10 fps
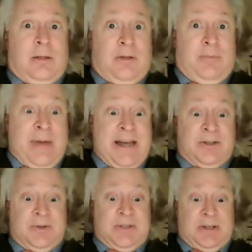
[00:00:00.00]
the bad
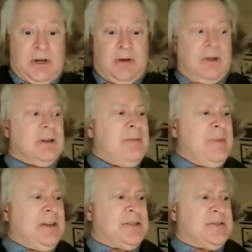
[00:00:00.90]
news, let
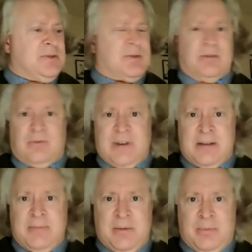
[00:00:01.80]
me just sort of
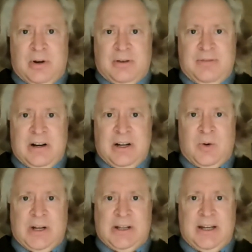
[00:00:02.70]
recommend a book very
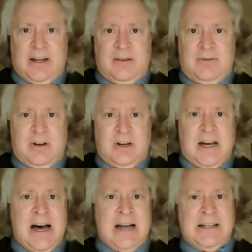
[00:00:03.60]
quickly of a
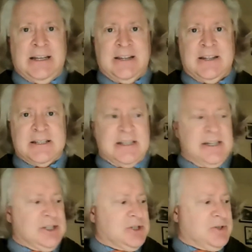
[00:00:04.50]
colleague in this
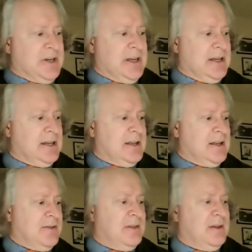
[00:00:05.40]
industry.
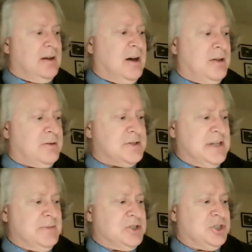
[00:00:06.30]
The author's
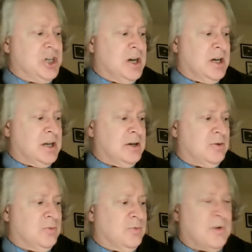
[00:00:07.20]
name is John
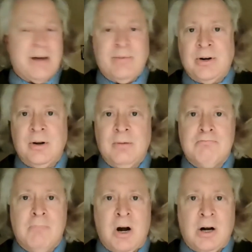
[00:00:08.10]
Robert
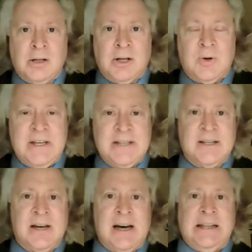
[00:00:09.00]
Marlowe. He's
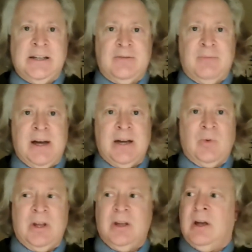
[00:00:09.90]
a colleague of mine.
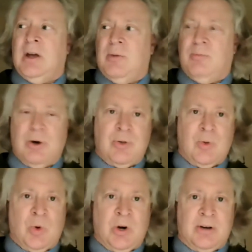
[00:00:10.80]
We both
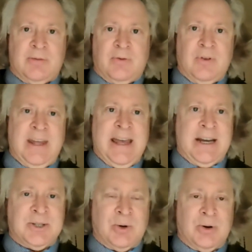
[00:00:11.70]
work for the
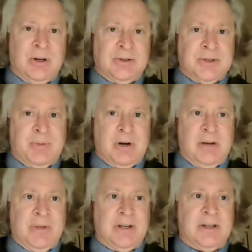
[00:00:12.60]
editorial
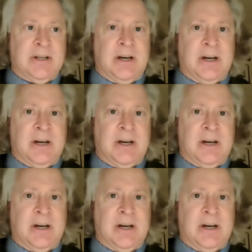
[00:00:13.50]
department.